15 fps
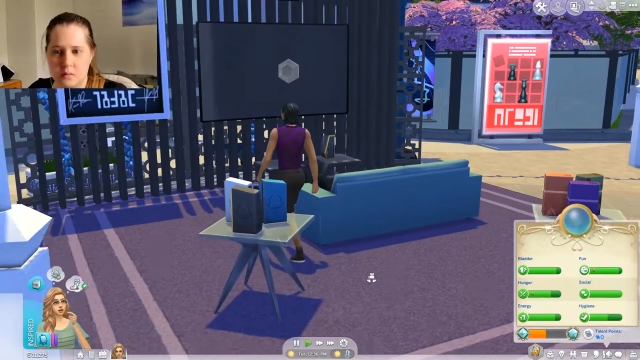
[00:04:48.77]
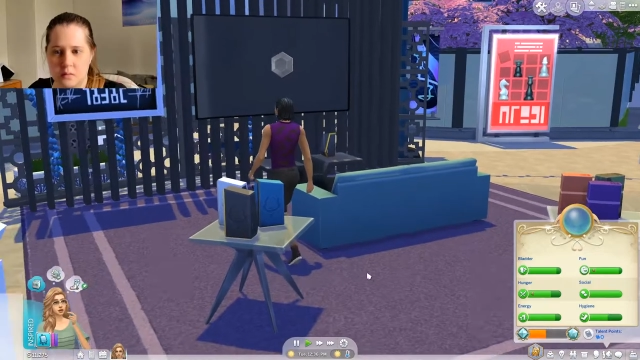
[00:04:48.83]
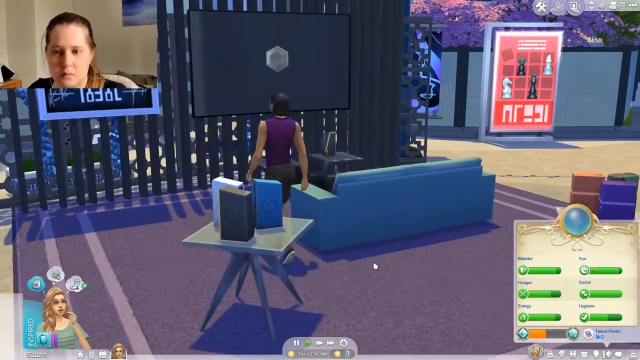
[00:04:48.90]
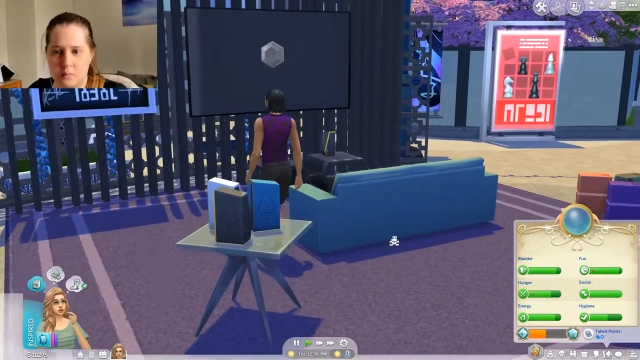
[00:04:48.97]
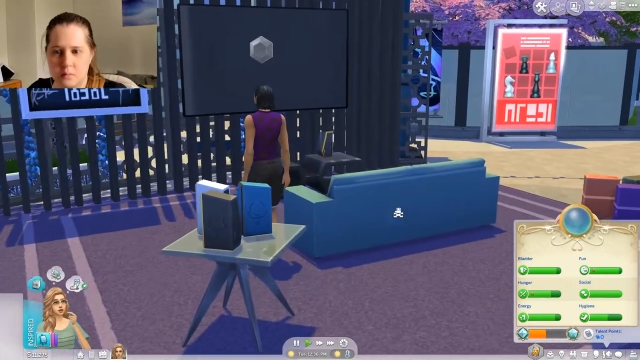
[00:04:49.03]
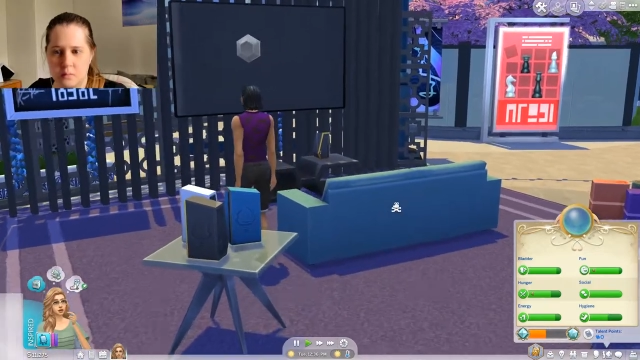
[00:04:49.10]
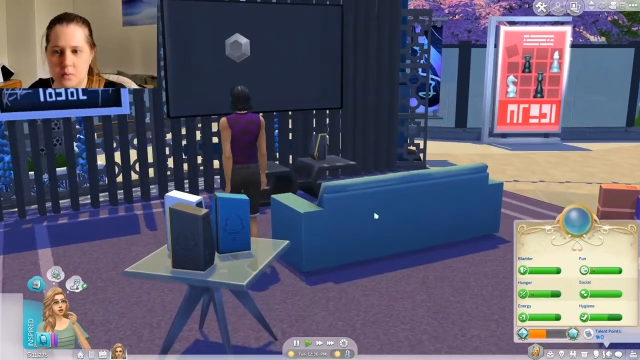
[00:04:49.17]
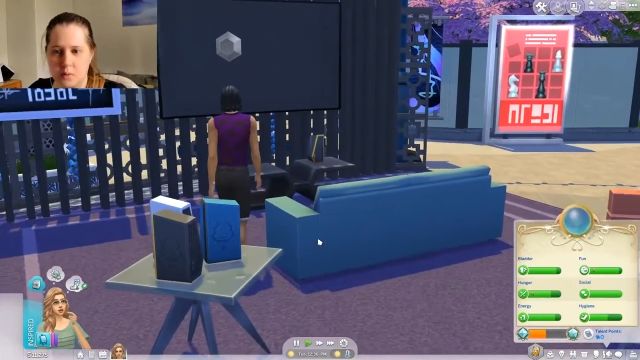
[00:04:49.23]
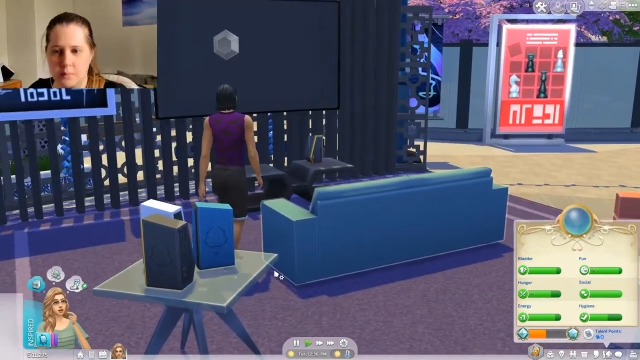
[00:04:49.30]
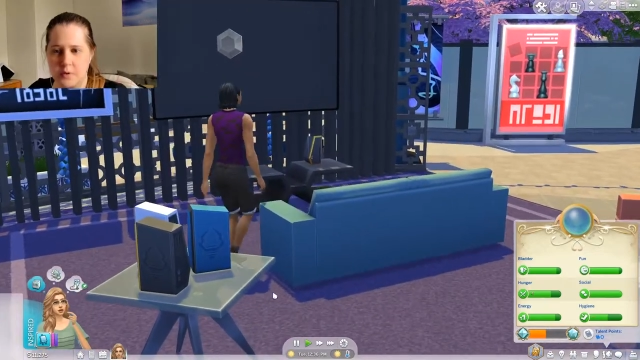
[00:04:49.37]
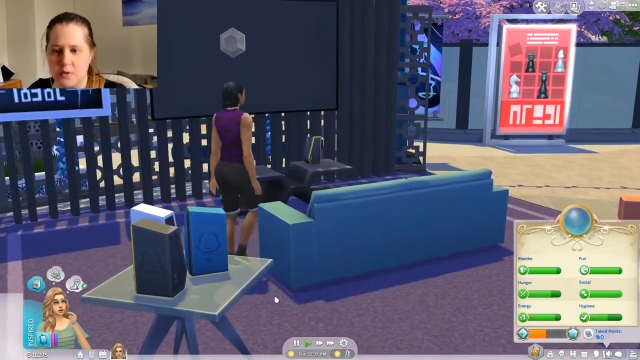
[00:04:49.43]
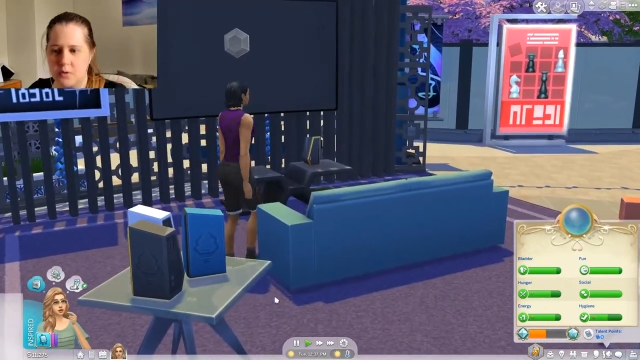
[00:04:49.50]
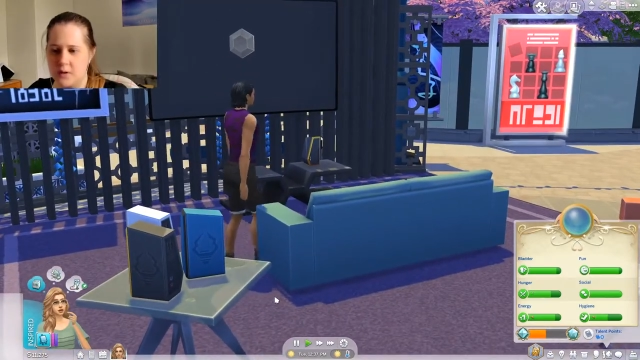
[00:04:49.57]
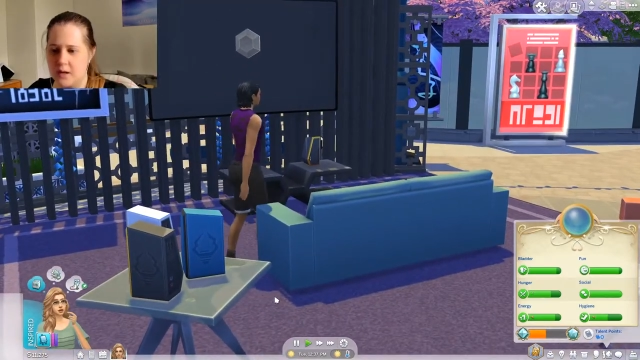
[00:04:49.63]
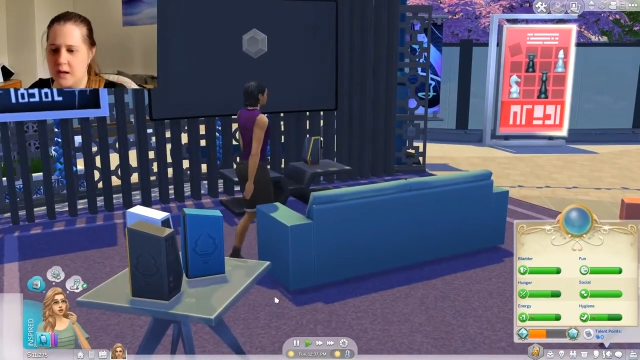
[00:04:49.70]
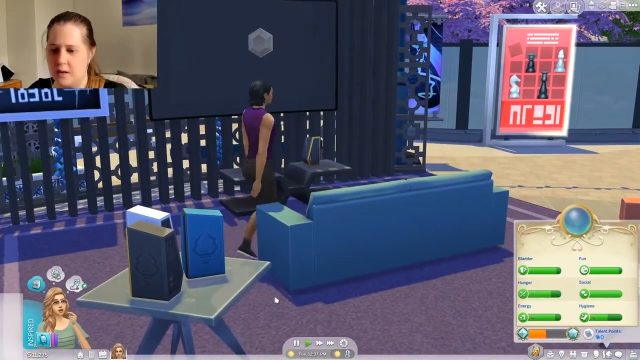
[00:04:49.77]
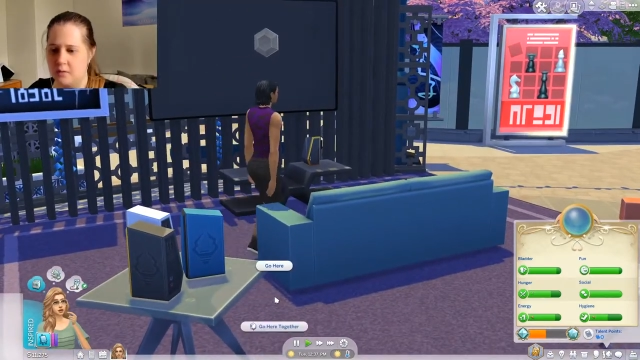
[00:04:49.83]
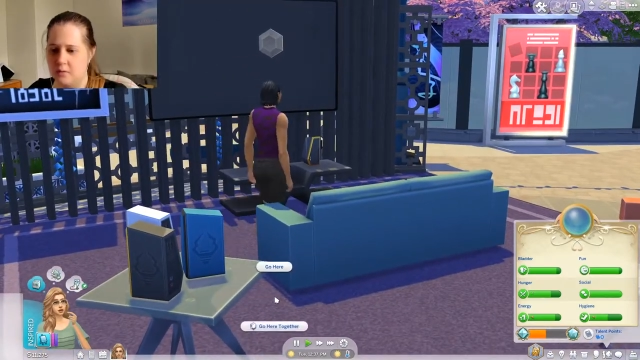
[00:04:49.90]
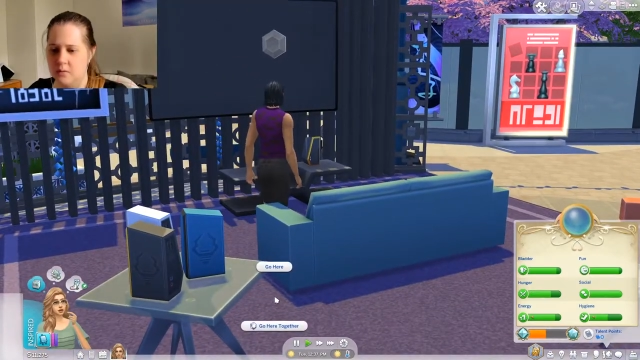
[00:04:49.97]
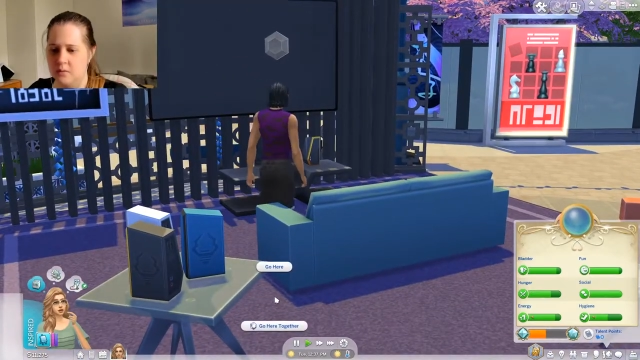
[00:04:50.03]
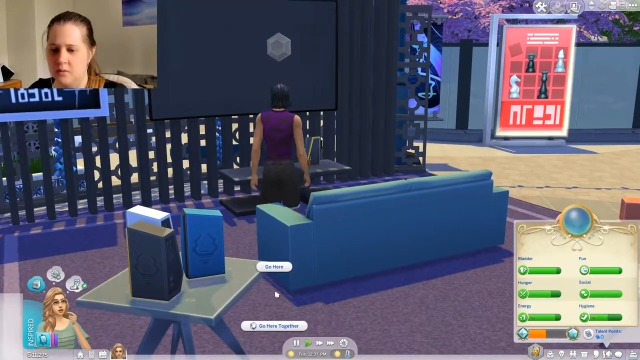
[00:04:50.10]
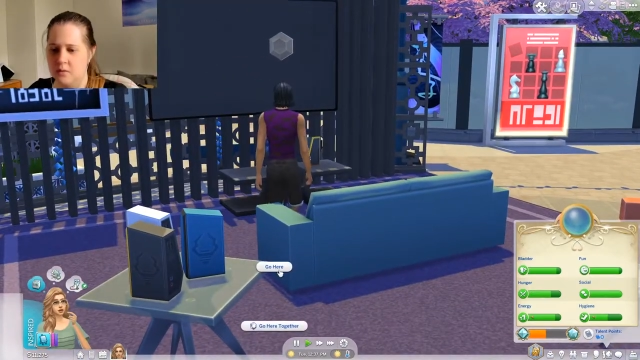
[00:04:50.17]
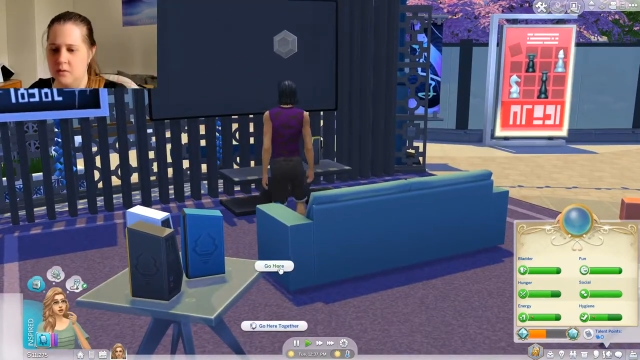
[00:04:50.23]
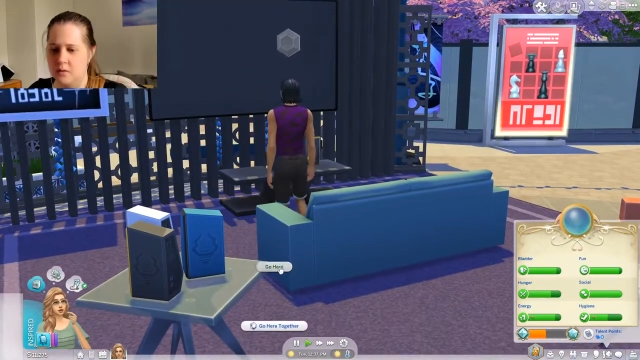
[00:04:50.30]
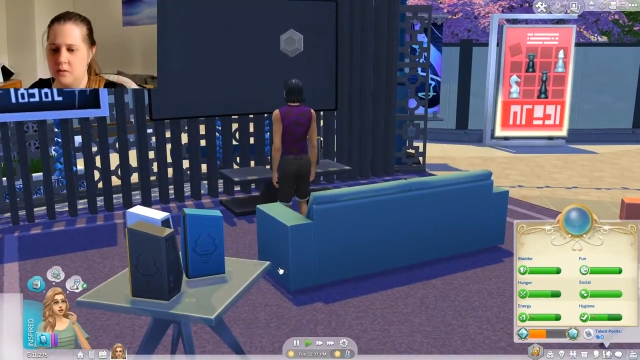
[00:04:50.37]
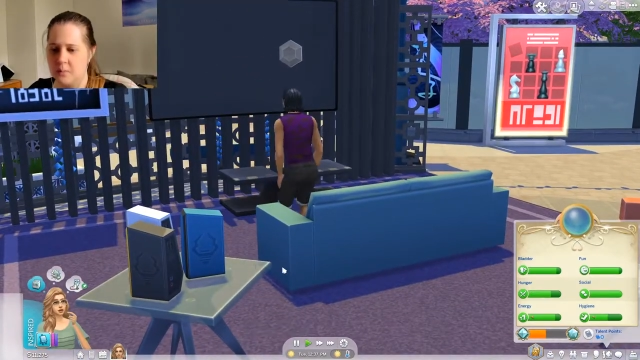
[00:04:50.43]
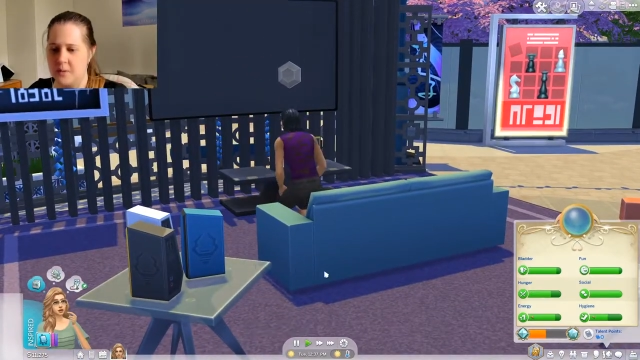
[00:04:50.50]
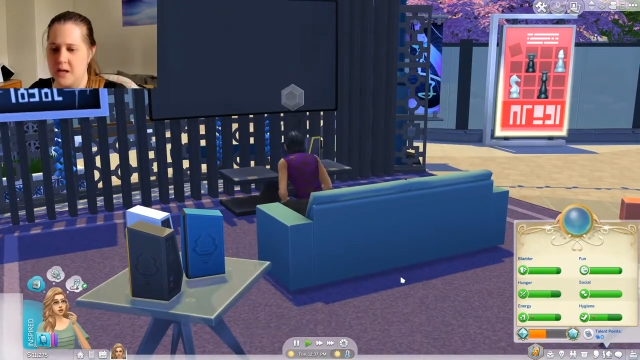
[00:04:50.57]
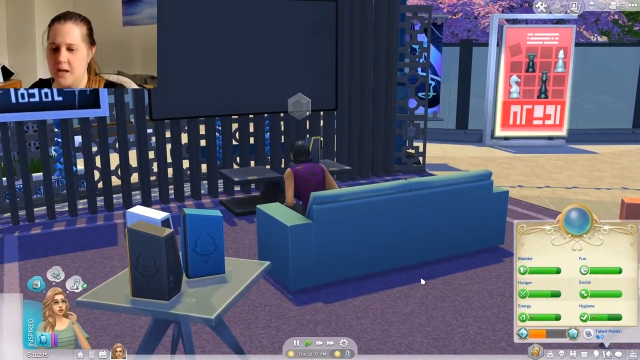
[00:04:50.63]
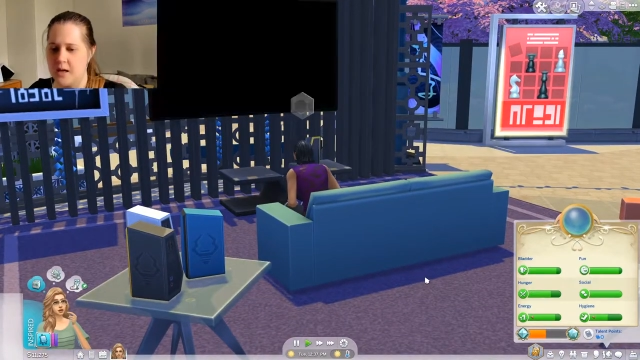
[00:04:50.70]
What are we doing now? Come
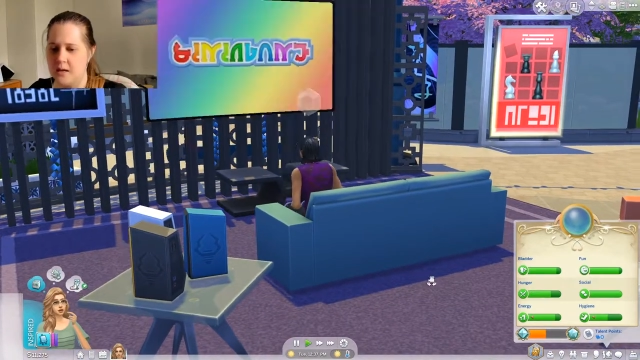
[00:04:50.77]
here.